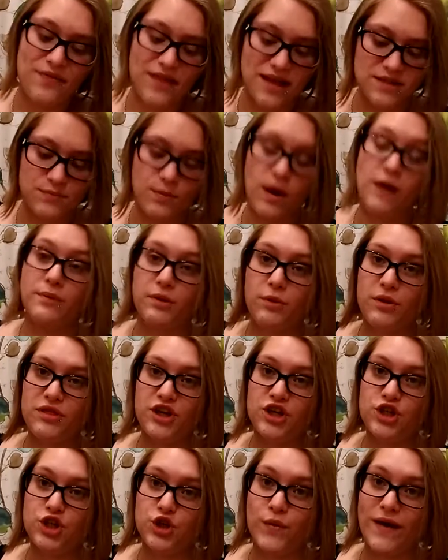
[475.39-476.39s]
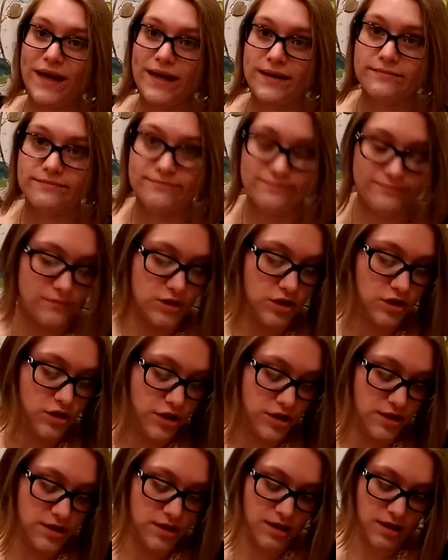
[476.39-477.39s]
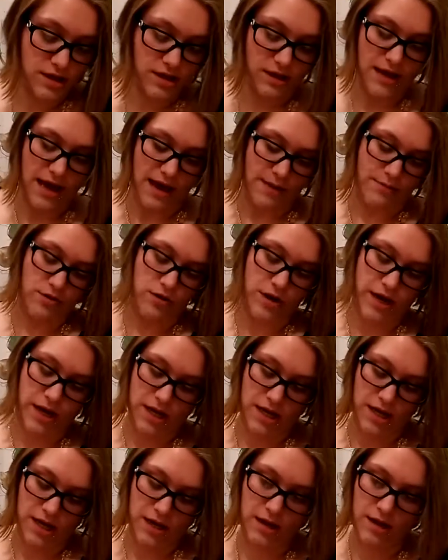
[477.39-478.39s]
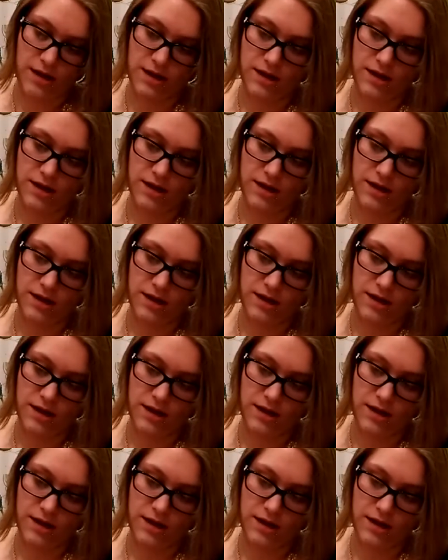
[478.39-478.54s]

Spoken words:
that's probably what they're doing. They're just collaborating.